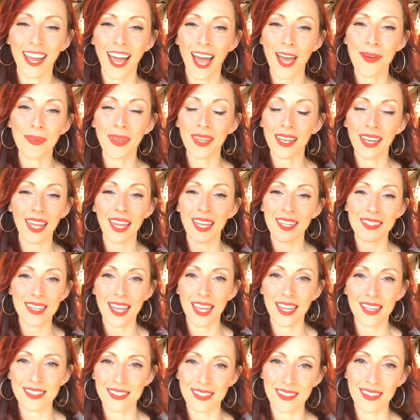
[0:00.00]
I mean, it
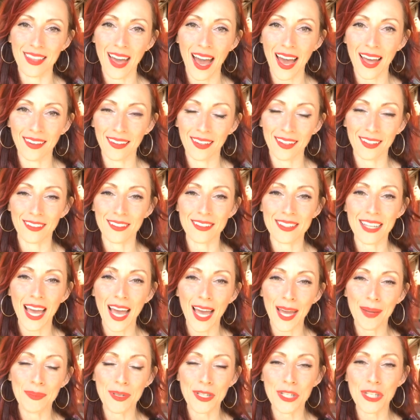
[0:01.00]
takes that little
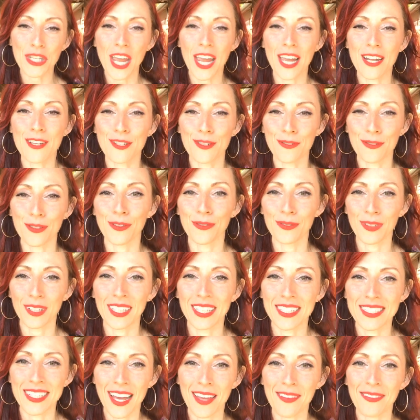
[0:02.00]
time to change if you
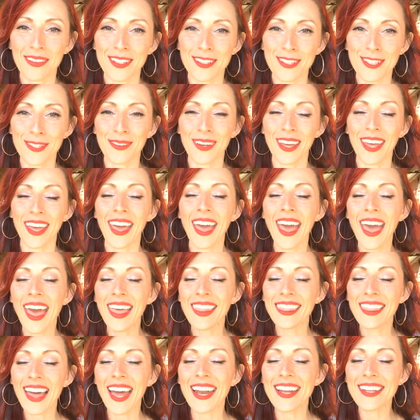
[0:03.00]
really dive into it.
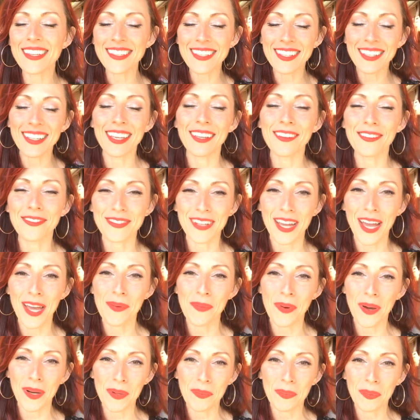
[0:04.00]
That is the gift I
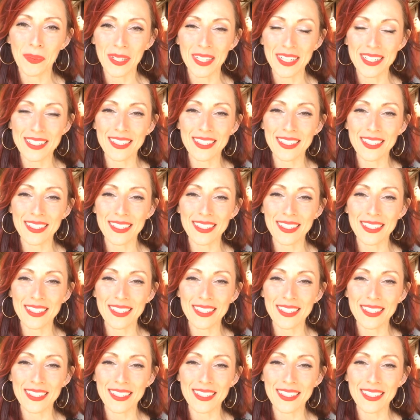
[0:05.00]
want to bring to